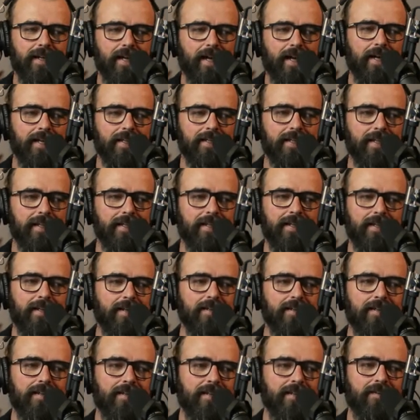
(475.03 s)
I get it.
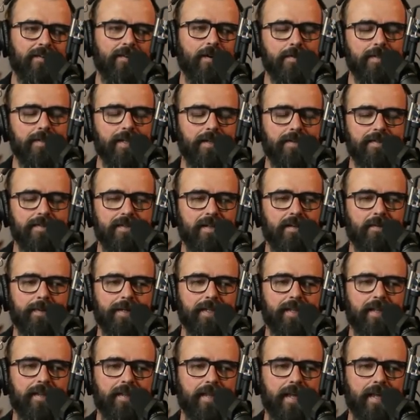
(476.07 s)
And, you know, hotels tell me
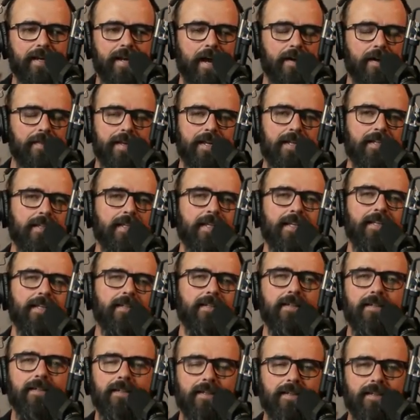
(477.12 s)
they now they
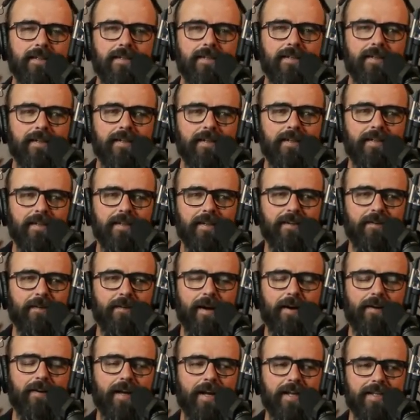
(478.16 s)
clean, you know,
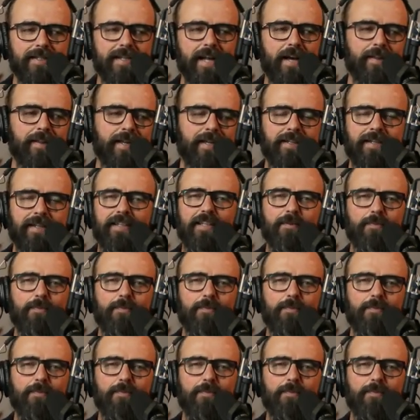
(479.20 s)
airlines now they clean the